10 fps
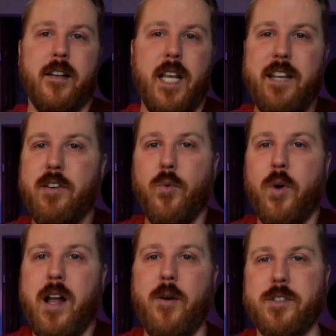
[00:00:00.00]
even when
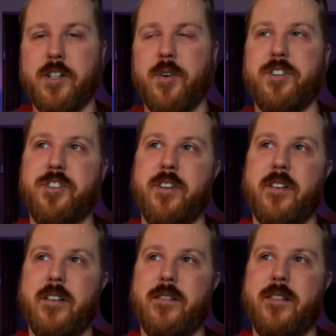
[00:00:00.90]
I was a Christian,
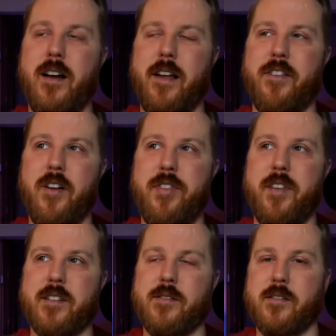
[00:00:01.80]
I thought
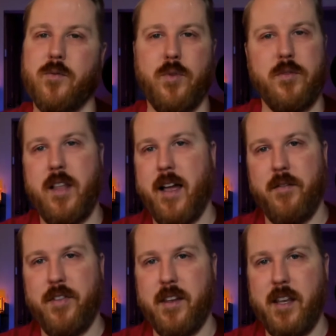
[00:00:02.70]
this line of
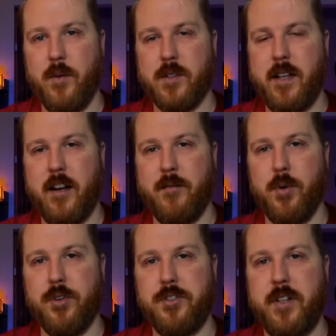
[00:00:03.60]
thinking was kind of
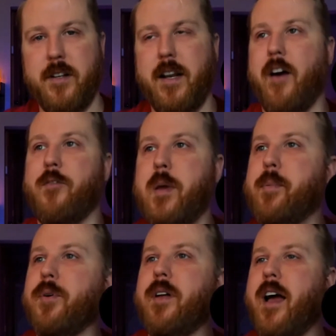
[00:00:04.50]
bullshit. Now, if
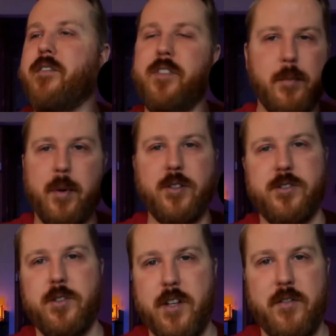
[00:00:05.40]
people have their
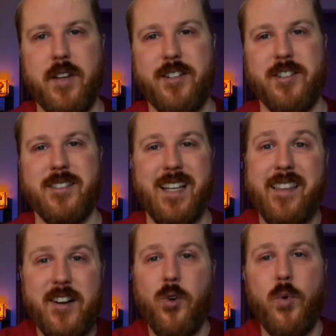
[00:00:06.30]
personal convictions and they
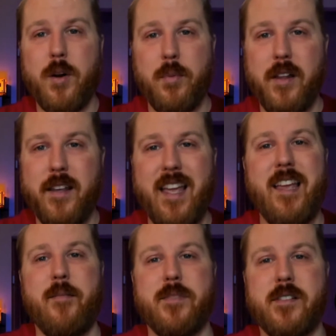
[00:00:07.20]
don't want to play
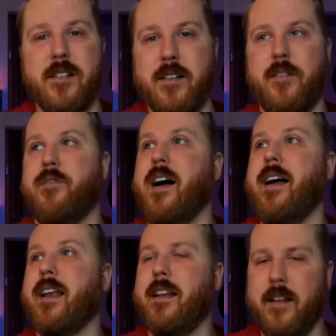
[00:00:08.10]
games, fine.